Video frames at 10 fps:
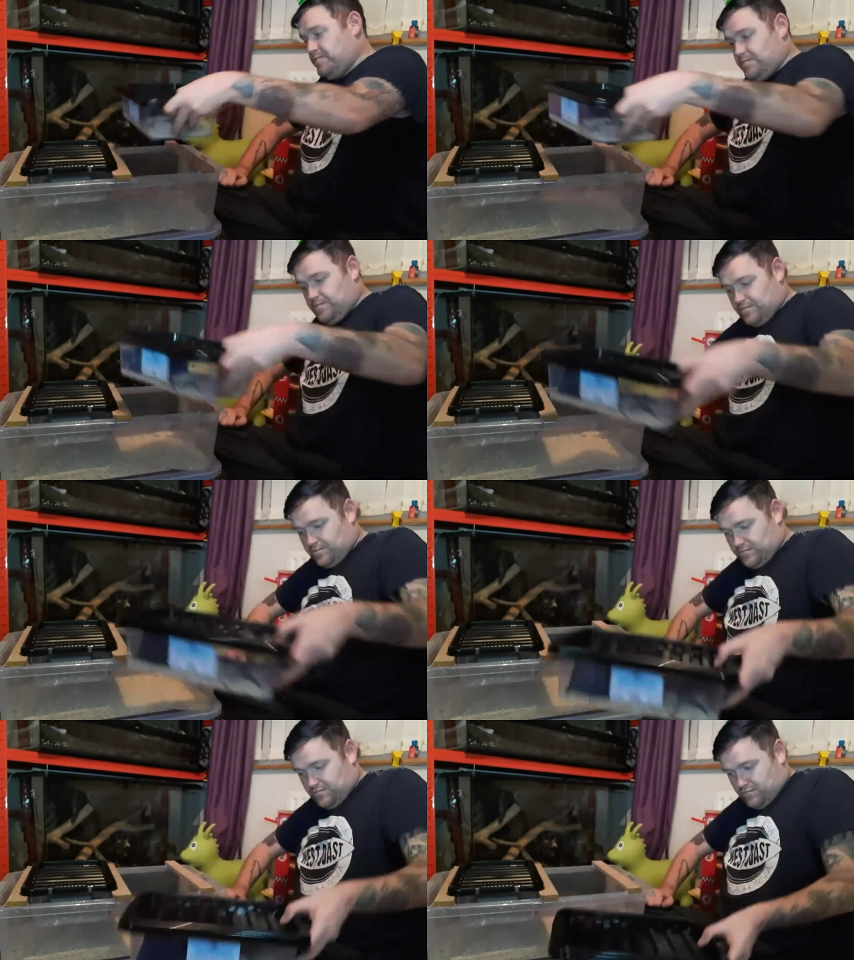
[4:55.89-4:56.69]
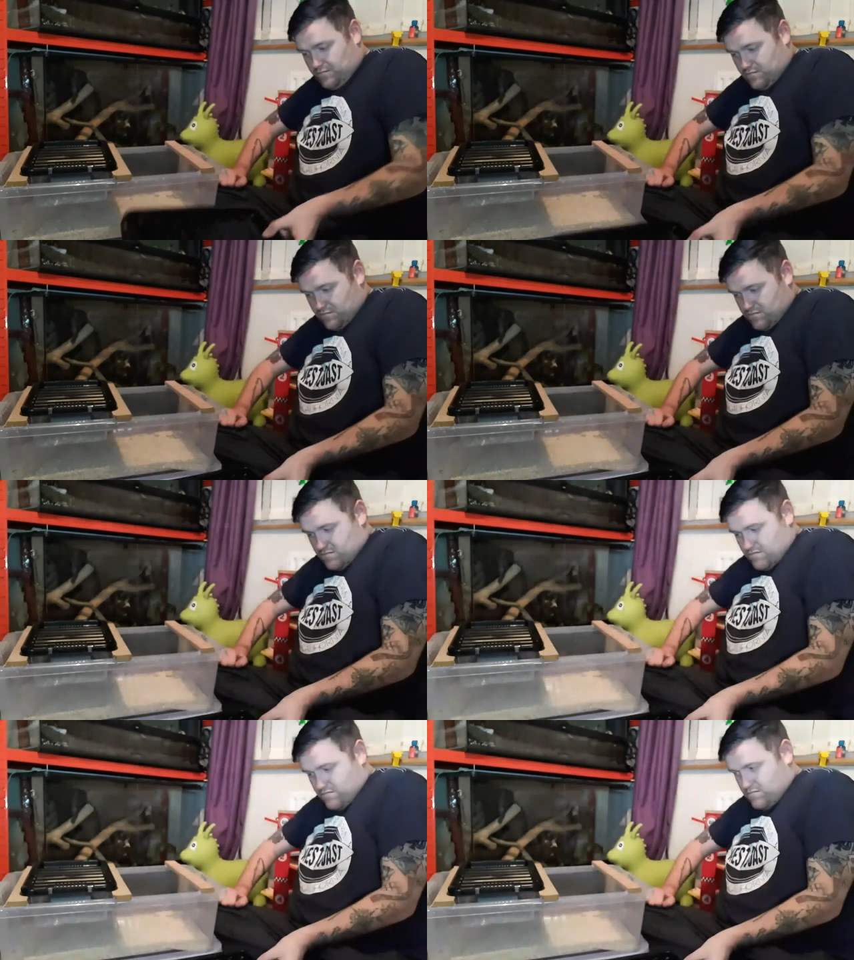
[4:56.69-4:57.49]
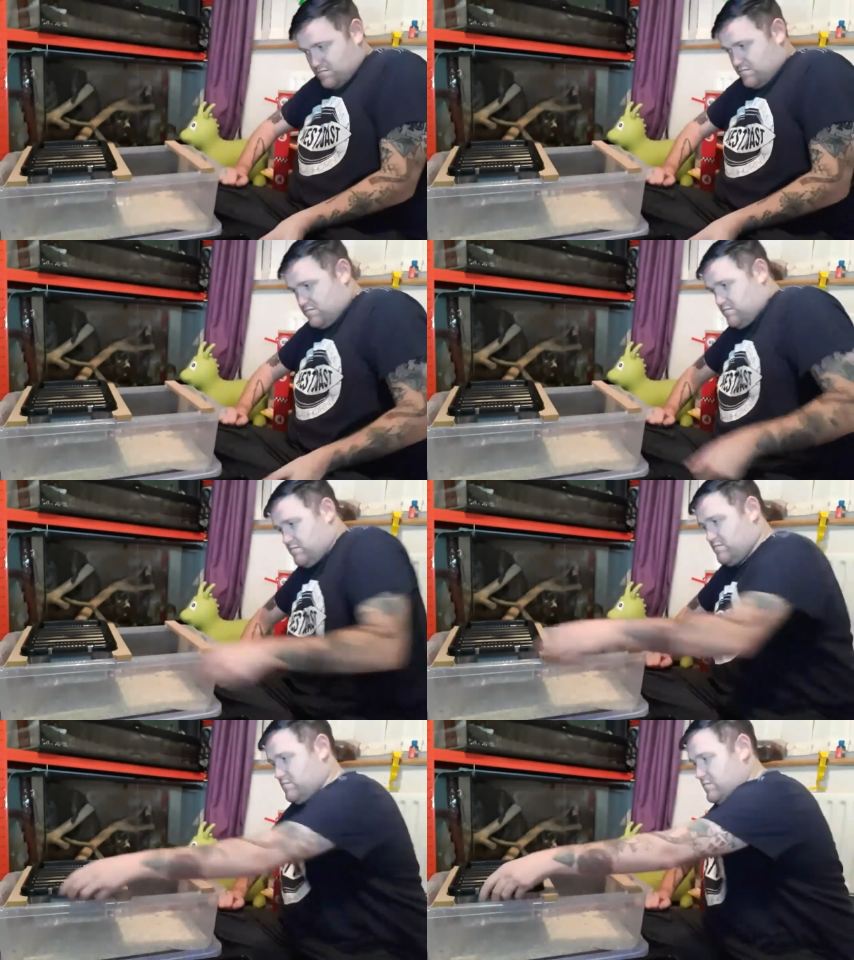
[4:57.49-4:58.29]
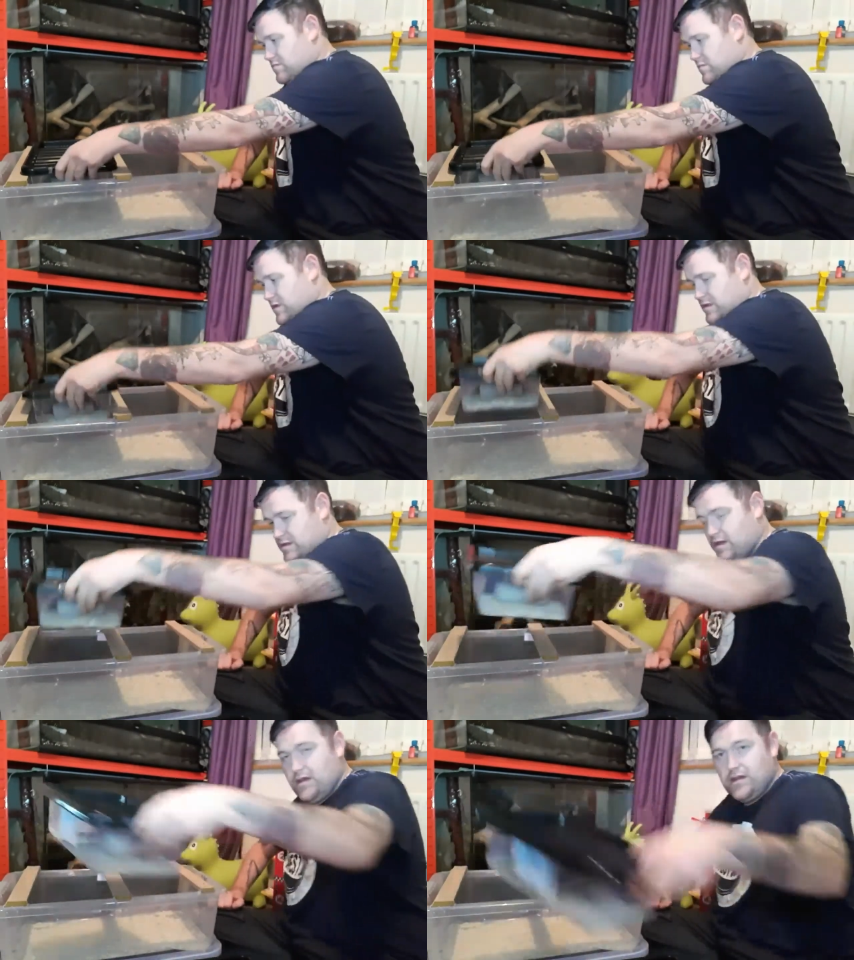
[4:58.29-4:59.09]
No one is speaking in this clip.